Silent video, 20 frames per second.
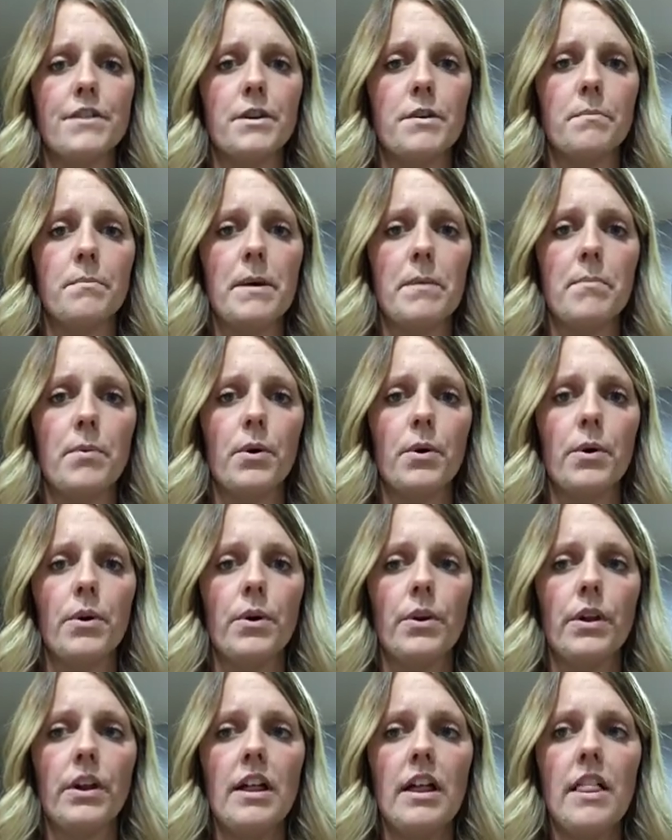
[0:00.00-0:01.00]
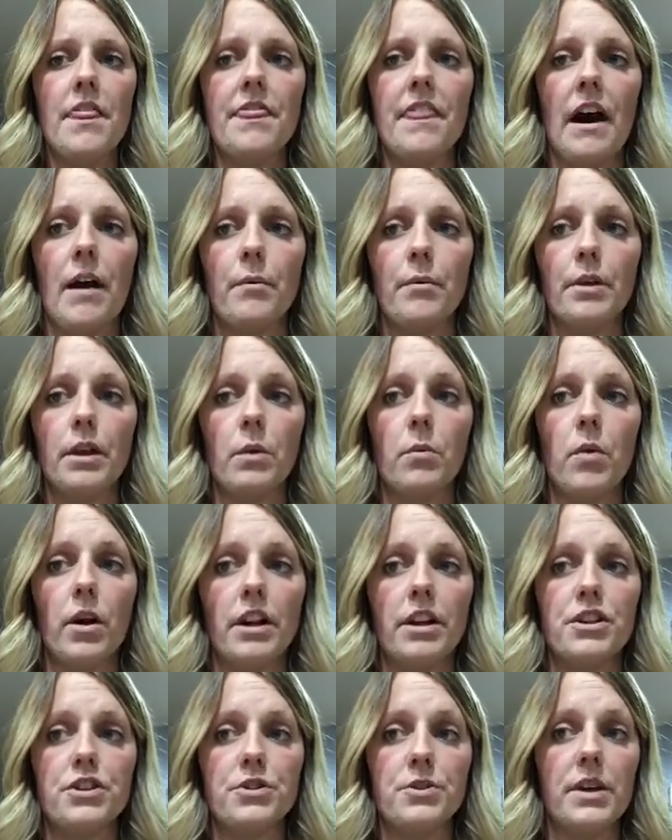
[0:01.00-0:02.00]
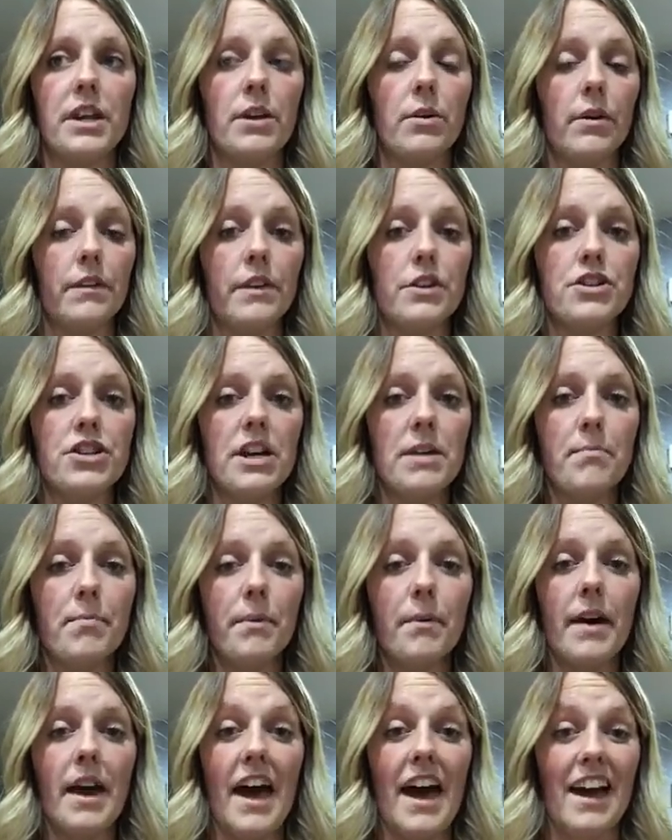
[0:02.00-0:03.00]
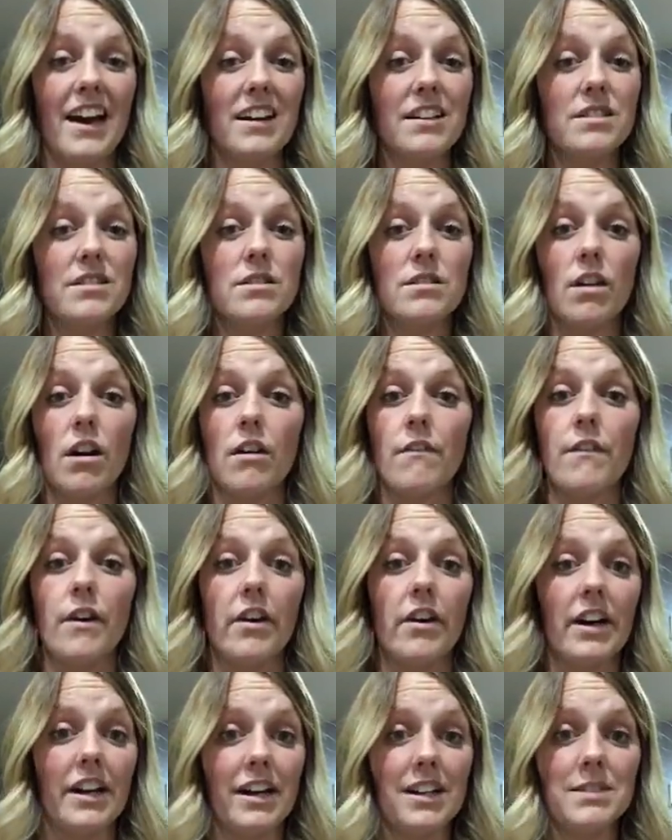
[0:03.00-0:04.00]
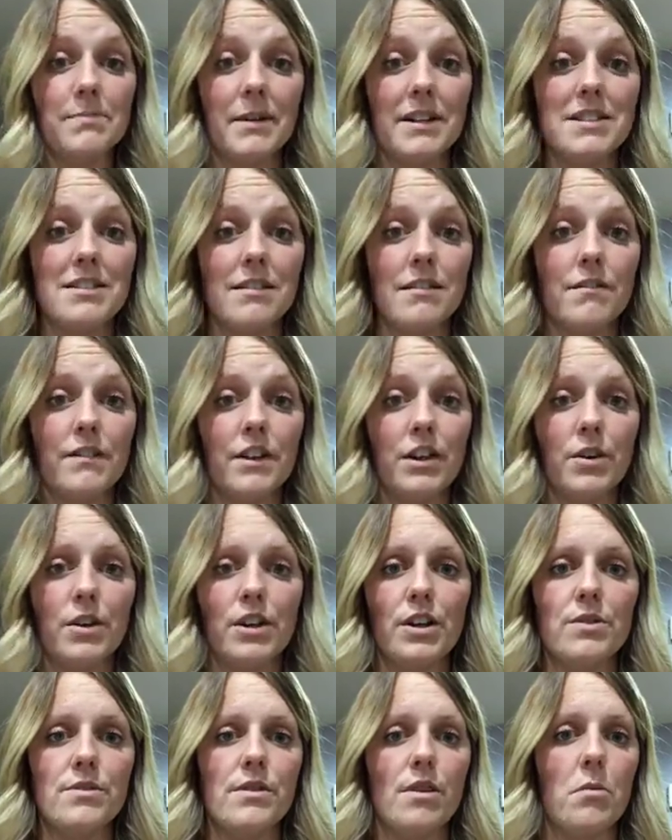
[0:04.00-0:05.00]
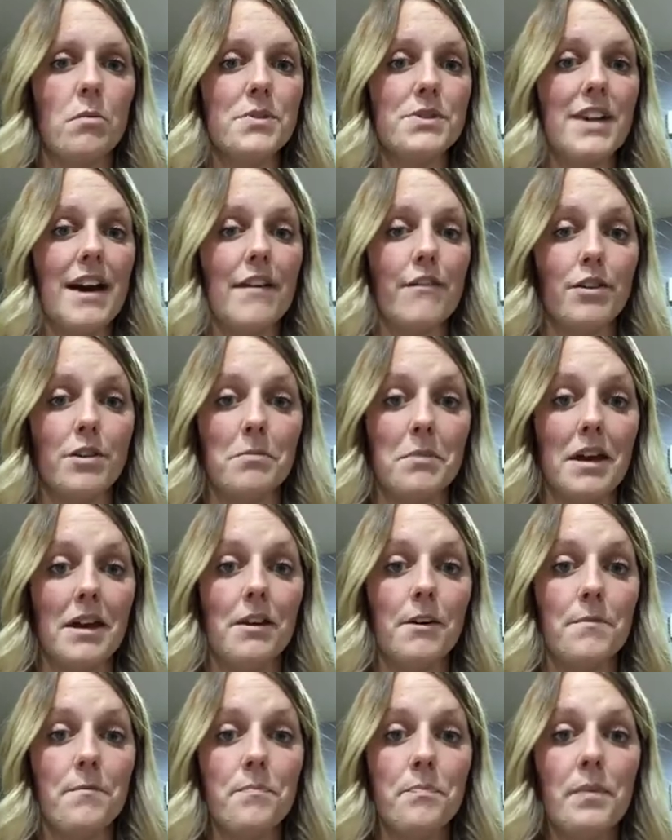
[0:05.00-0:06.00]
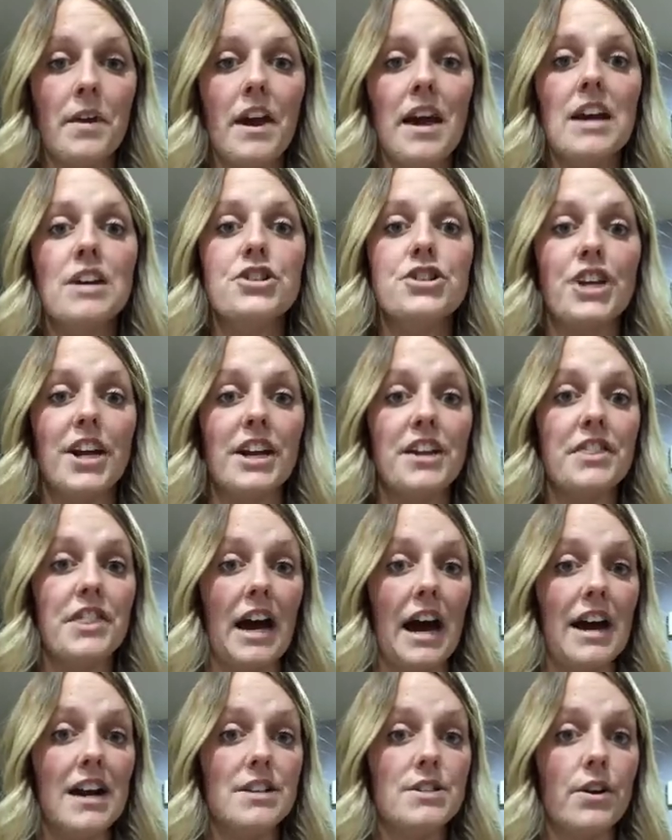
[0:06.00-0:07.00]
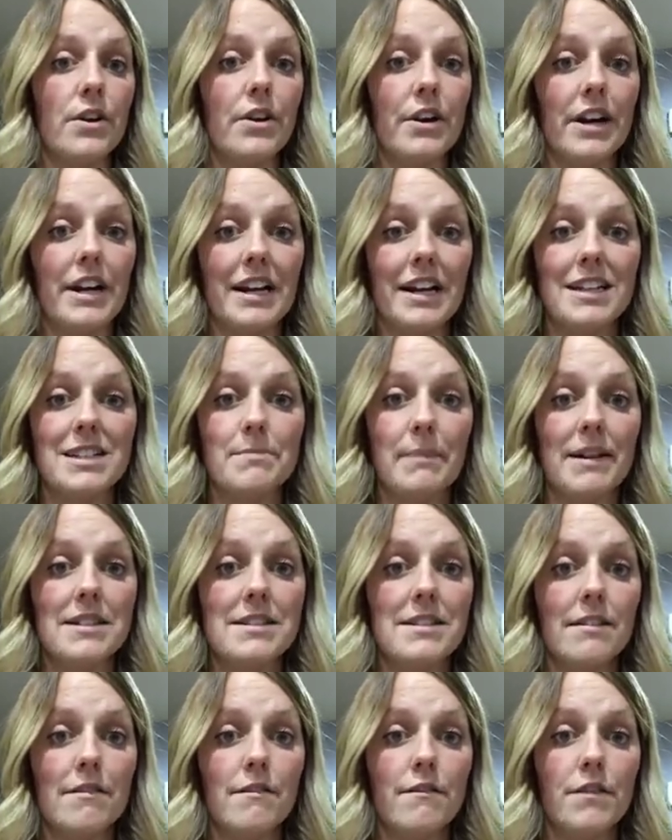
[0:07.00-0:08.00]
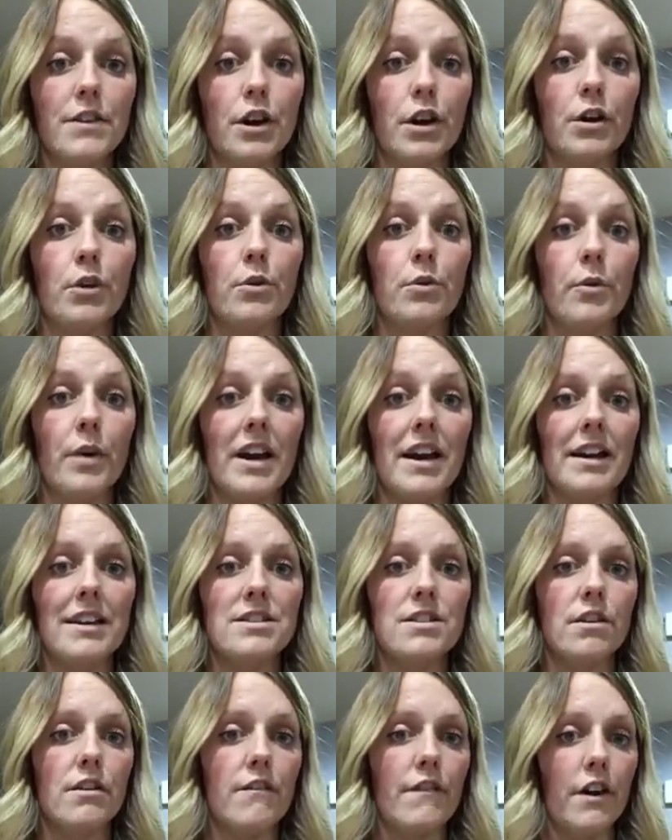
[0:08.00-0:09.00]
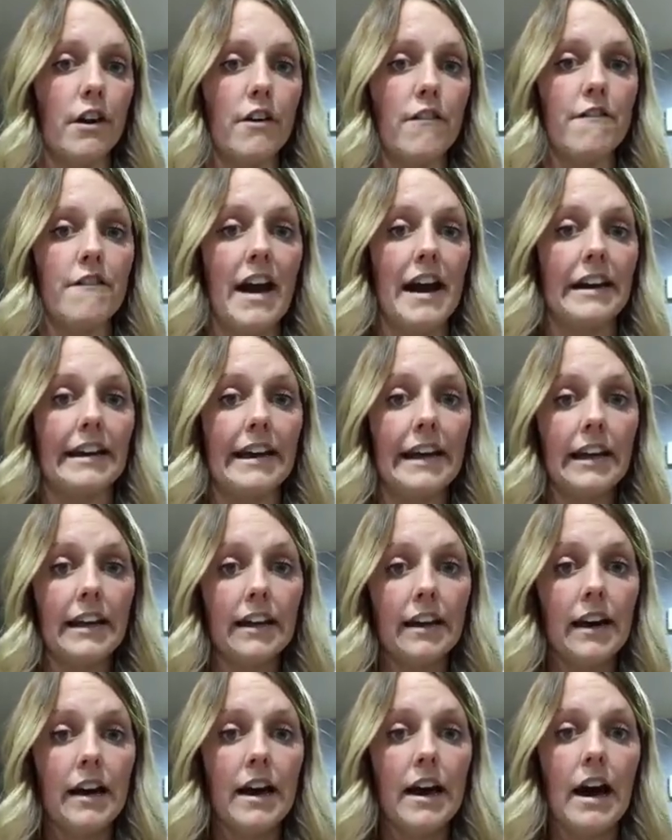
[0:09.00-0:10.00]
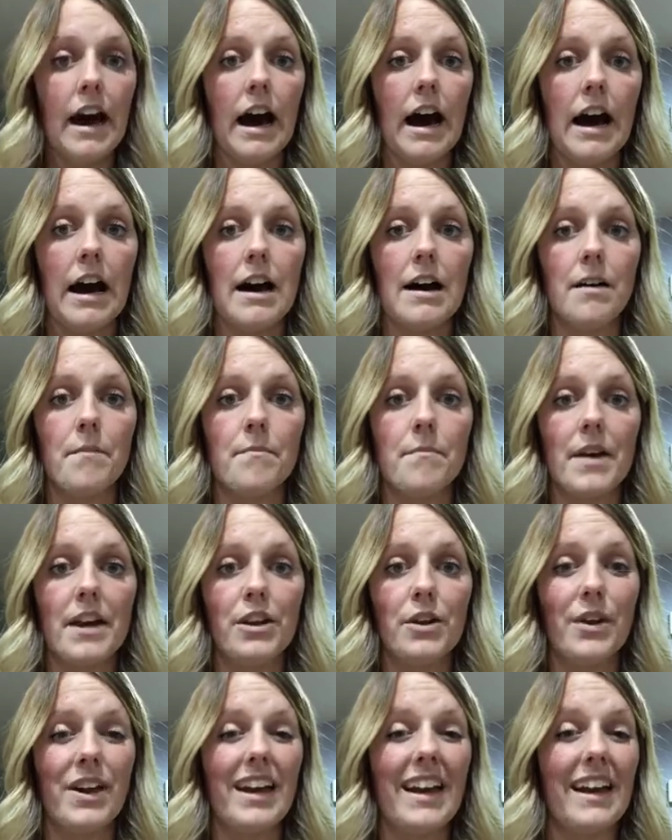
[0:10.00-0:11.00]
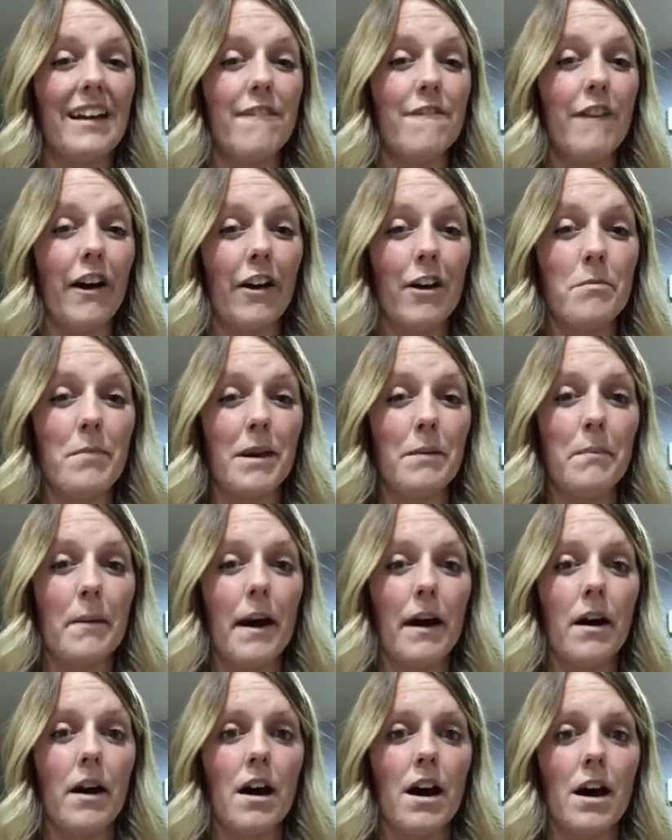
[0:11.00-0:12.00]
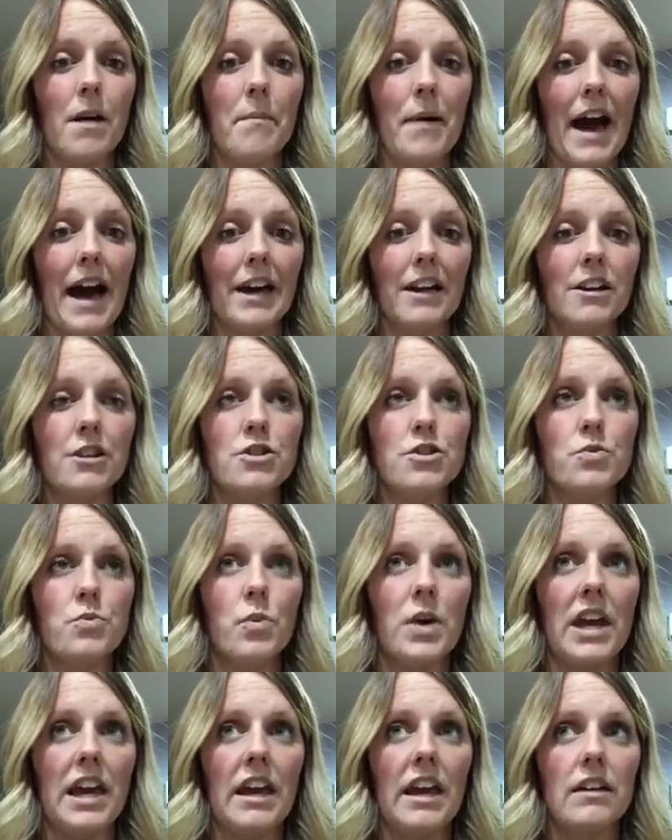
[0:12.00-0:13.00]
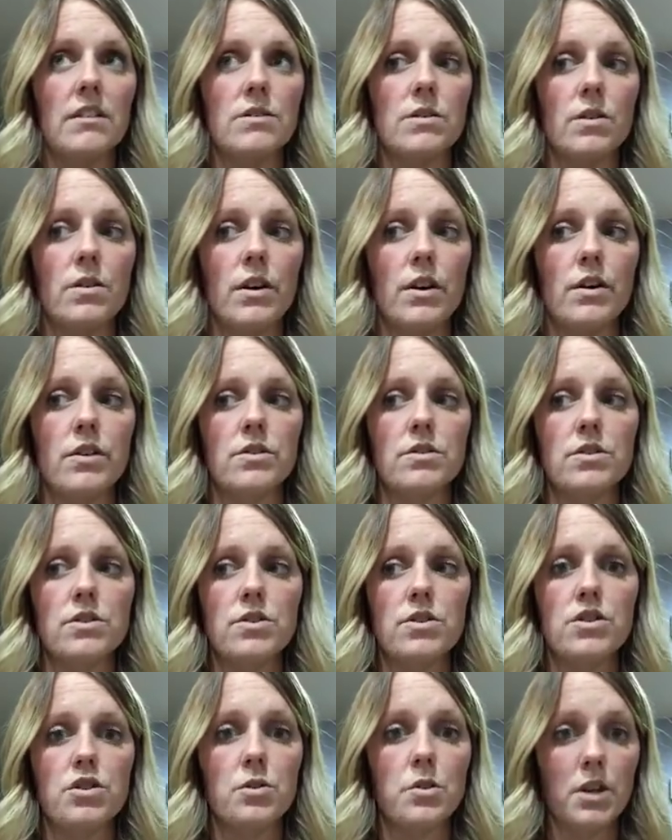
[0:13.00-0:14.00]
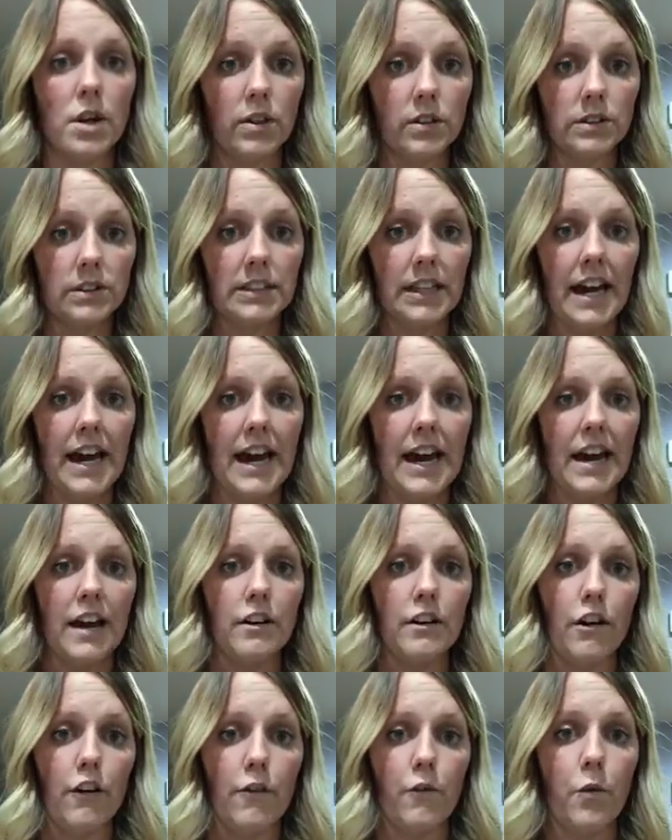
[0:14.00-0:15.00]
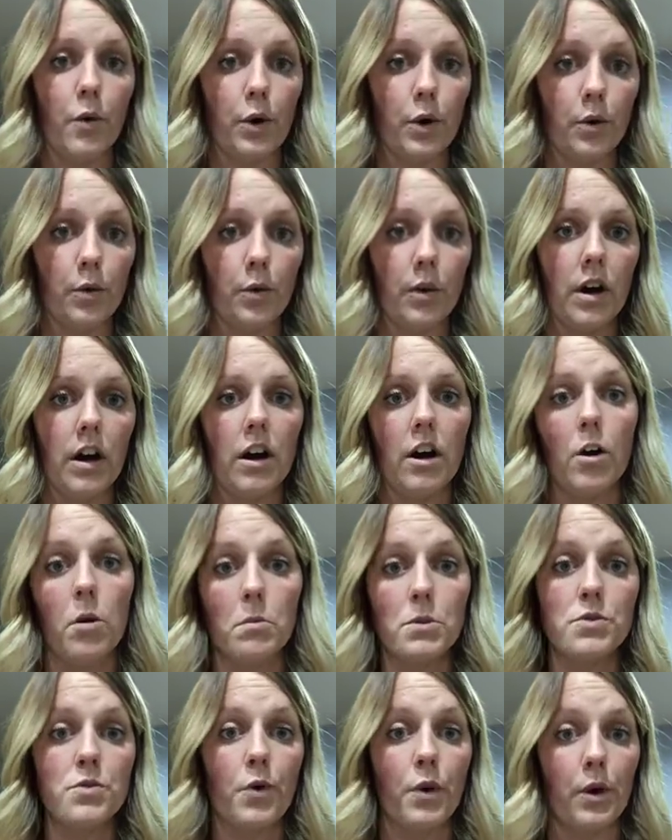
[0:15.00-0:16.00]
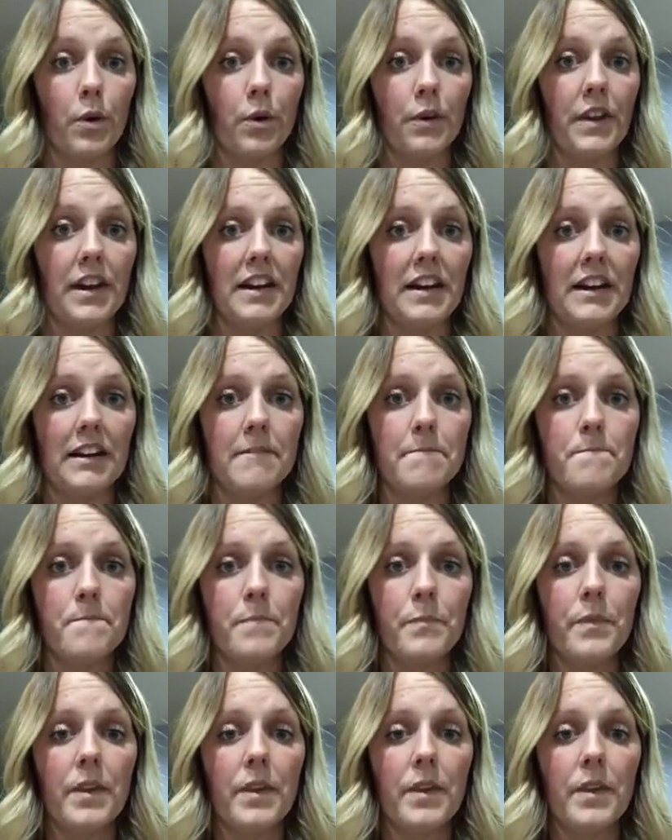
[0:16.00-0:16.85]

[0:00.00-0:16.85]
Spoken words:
for people that really want to do keto on the cheap, eggs are very inexpensive and you can use in almost every meal. Chicken thighs are inexpensive. They're great because they're very fatty. And you can get a very big package. So there's 2 adults and a almost 4-year-old that eat.